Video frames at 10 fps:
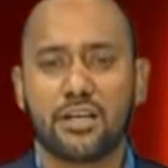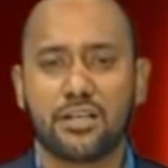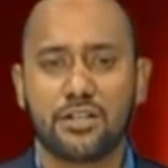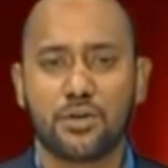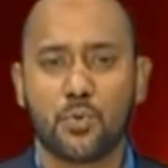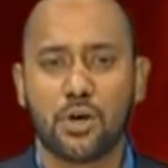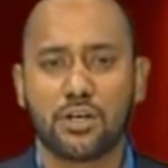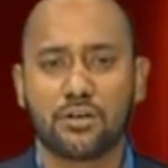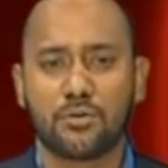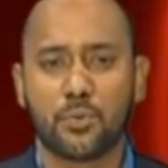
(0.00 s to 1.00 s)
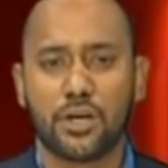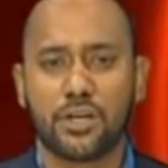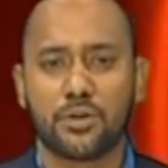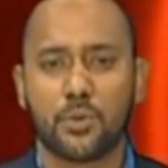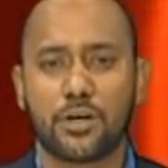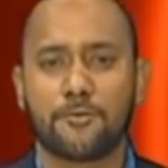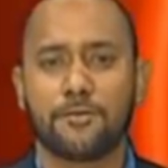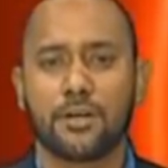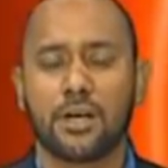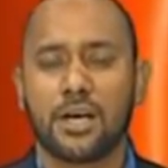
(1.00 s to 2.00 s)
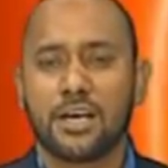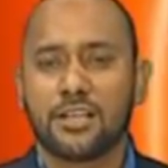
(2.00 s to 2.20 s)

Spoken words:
And in the world of the weird and the wonderful,